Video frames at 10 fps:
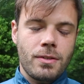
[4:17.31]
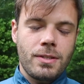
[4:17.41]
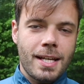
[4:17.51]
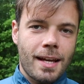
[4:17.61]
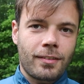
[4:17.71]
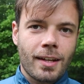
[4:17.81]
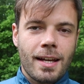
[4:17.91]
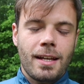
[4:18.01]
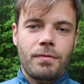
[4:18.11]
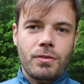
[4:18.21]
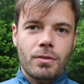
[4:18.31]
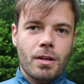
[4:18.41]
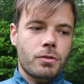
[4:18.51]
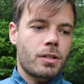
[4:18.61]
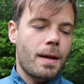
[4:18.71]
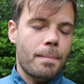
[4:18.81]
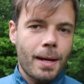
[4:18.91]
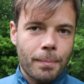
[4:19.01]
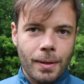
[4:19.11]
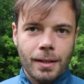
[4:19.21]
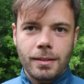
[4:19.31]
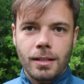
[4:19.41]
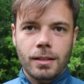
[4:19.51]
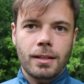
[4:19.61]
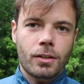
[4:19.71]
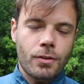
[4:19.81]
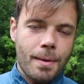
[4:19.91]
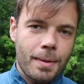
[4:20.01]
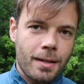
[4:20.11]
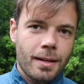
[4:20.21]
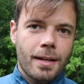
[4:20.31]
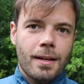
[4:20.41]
Yes, if you're an ultralight backpacker, you're looking to cram in